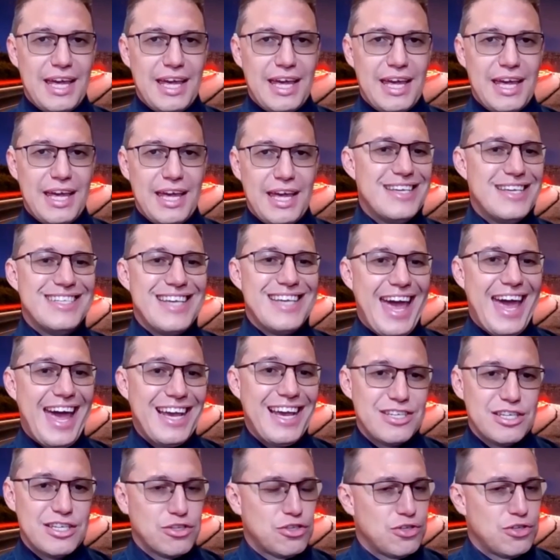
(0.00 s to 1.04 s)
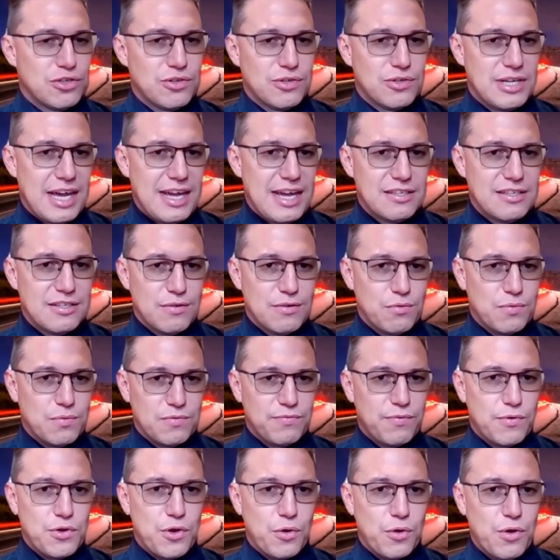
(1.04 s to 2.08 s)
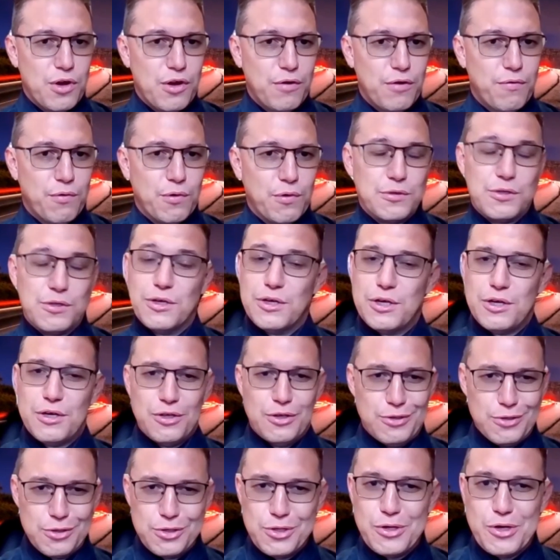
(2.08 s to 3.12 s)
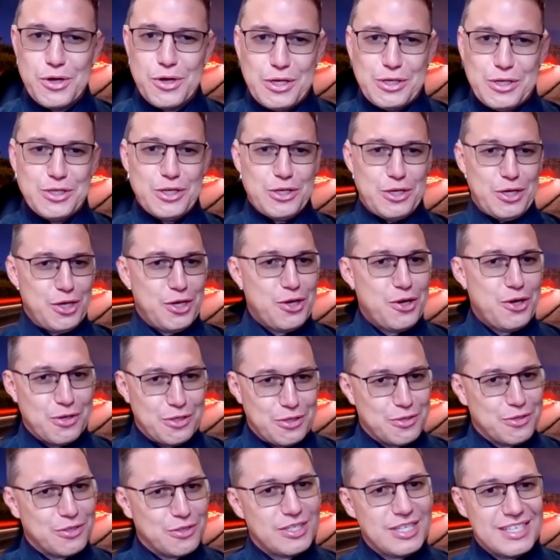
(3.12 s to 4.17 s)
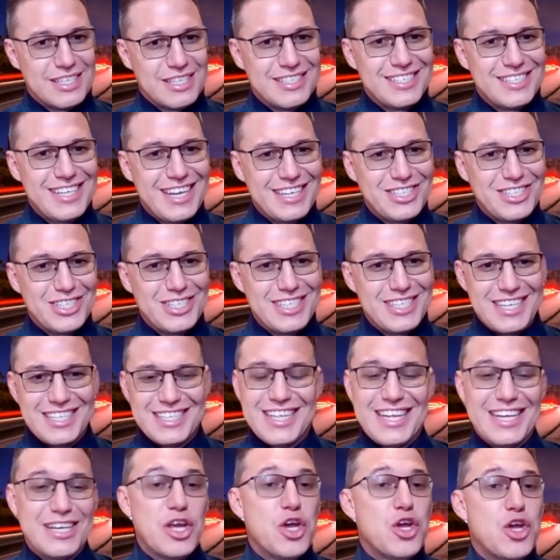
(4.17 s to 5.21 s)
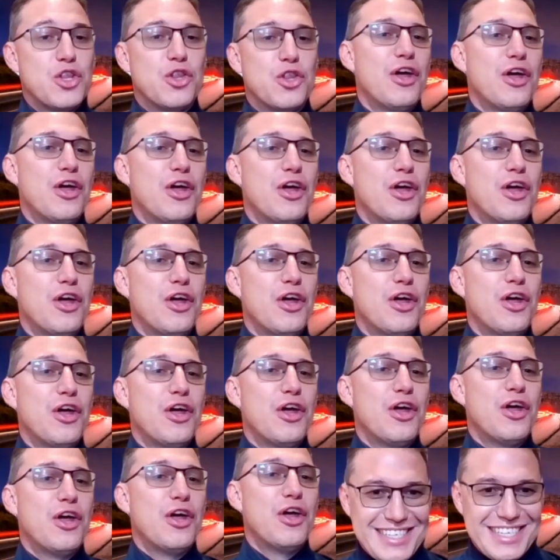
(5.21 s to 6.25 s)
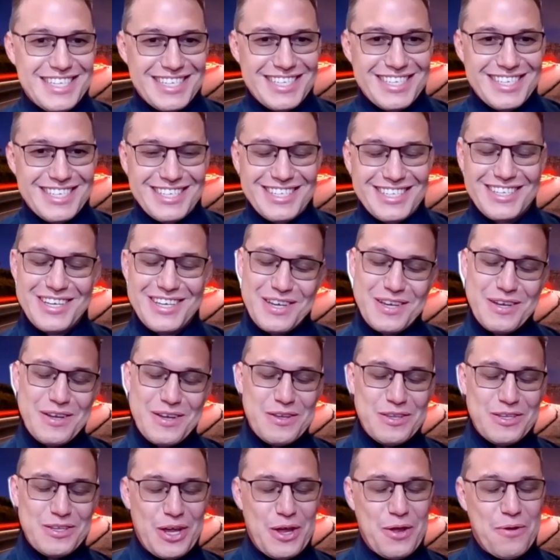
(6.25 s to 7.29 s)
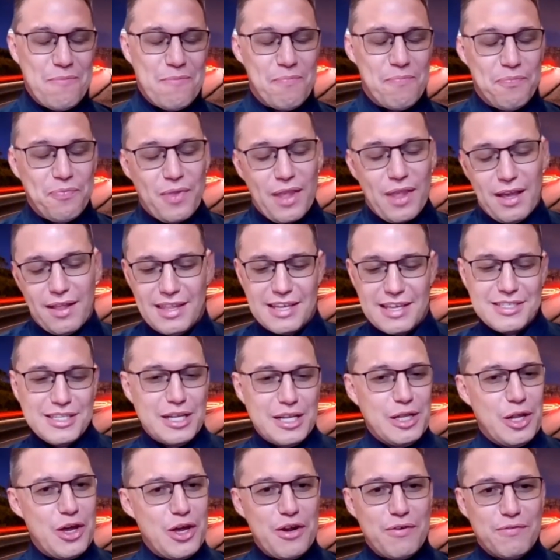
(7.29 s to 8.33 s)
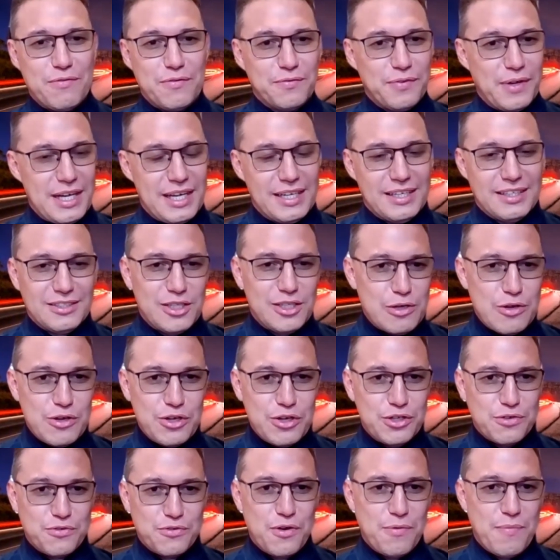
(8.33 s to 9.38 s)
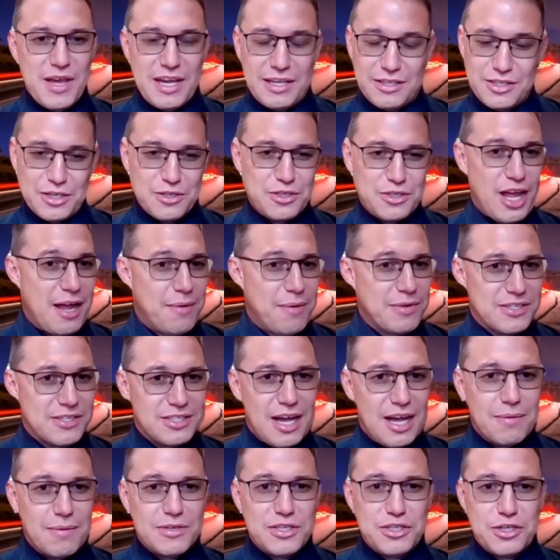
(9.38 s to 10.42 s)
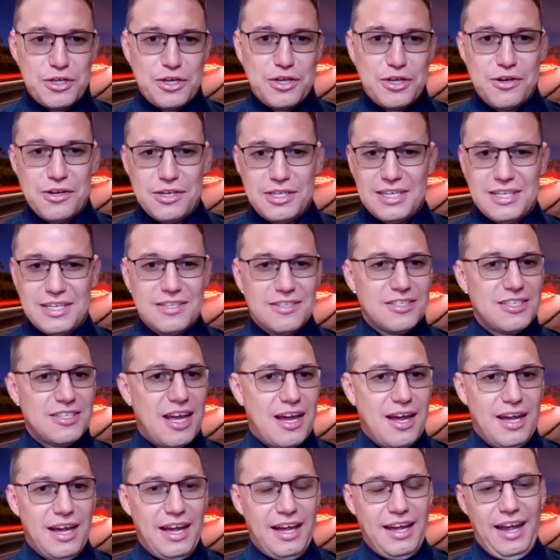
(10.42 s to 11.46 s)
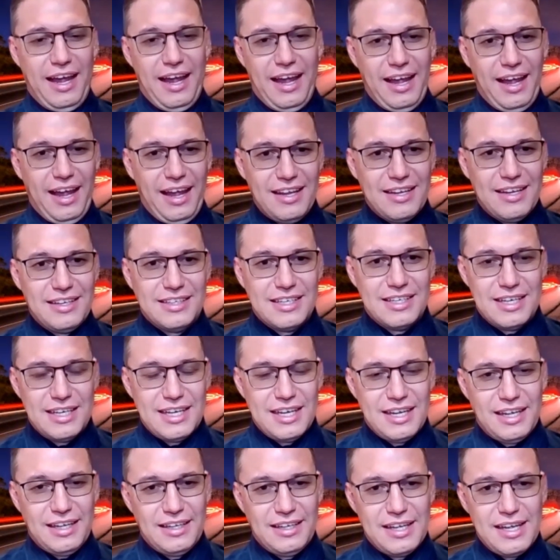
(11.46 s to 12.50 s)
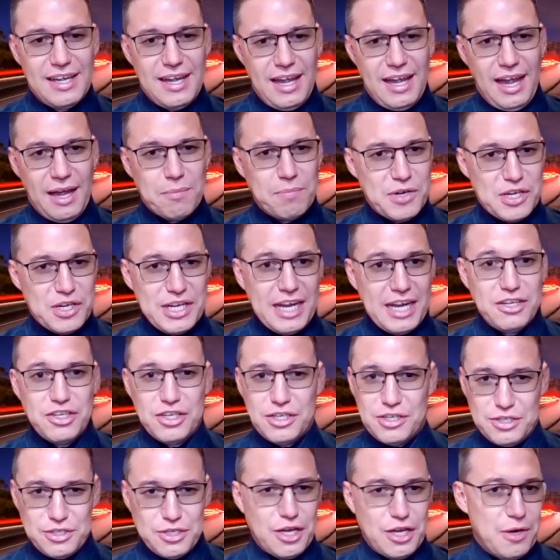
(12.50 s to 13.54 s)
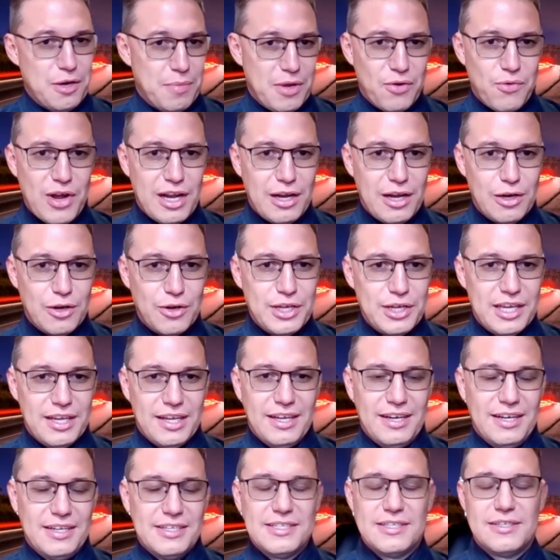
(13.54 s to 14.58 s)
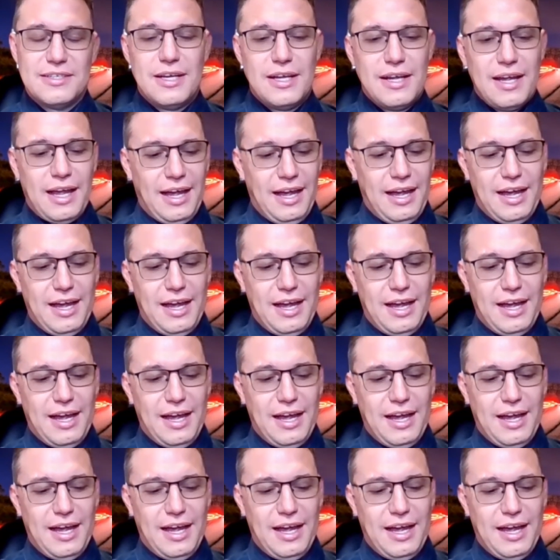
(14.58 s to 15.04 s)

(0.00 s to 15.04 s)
quick and easy access to your data for your workforce, you still got to secure it to, in such a extent that not everyone can access it. Mm. So a lot of uh, solutions from there. So cyber cybersecurity and uh, uh, and uh, and protection is going to be really looking at it.